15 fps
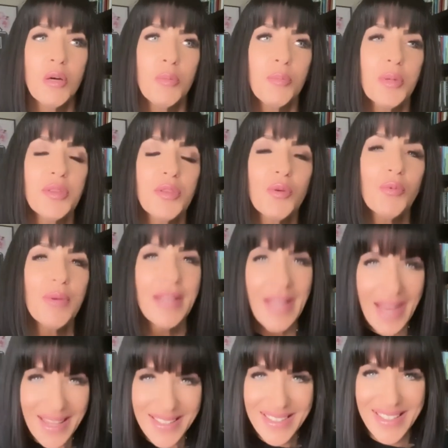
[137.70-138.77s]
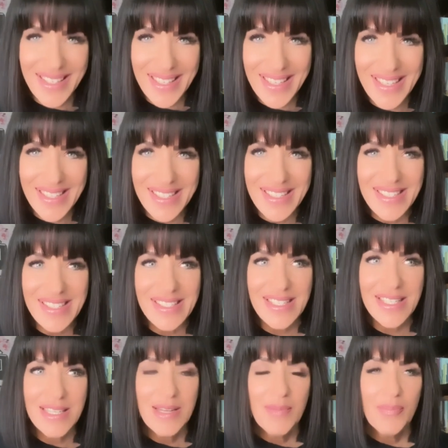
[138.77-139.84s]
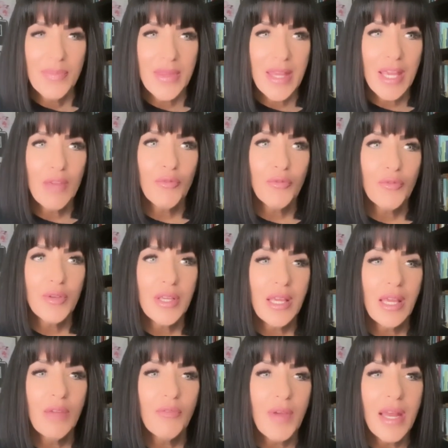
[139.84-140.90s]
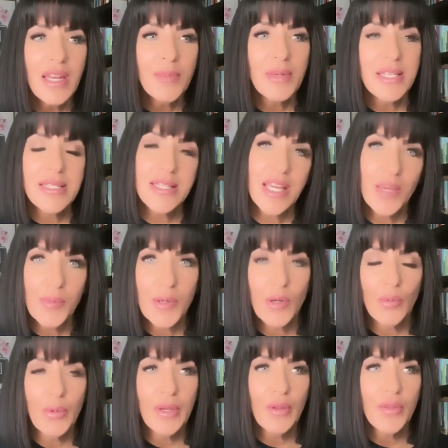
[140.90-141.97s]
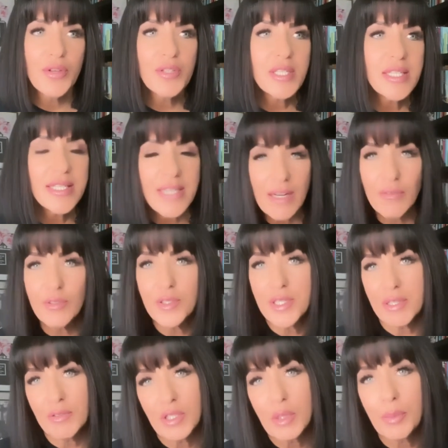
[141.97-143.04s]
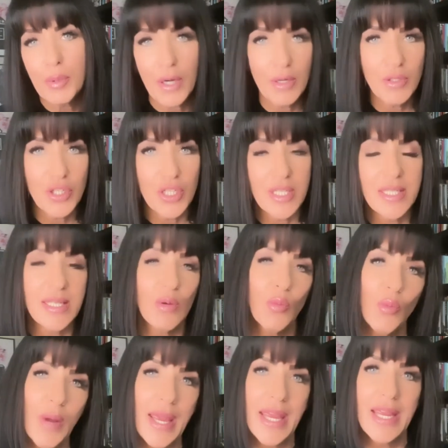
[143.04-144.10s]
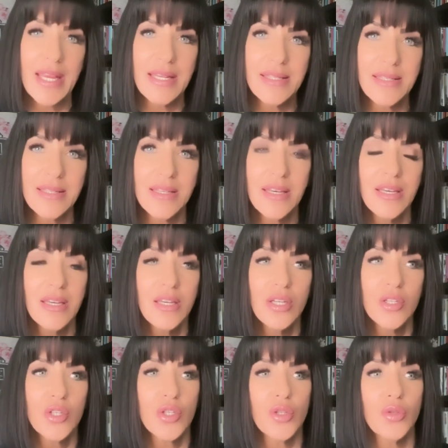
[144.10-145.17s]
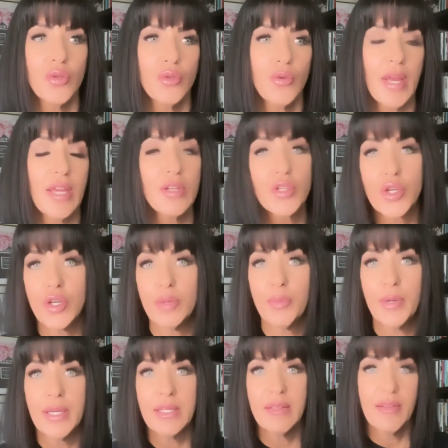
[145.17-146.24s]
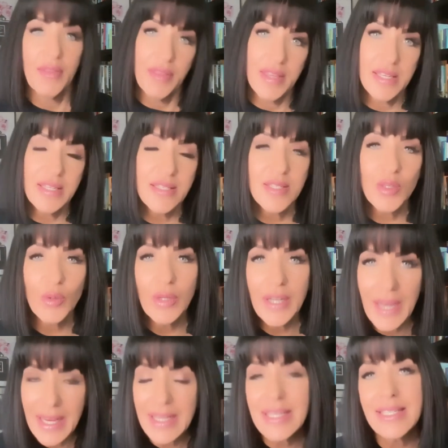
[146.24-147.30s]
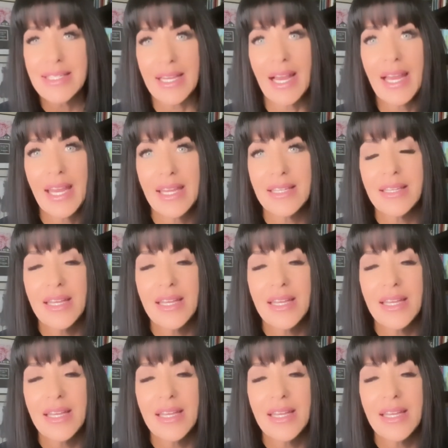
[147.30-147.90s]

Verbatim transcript: But the reality is, if if anybody's keeping it real, there's several different approaches and ways to interpret this or any diet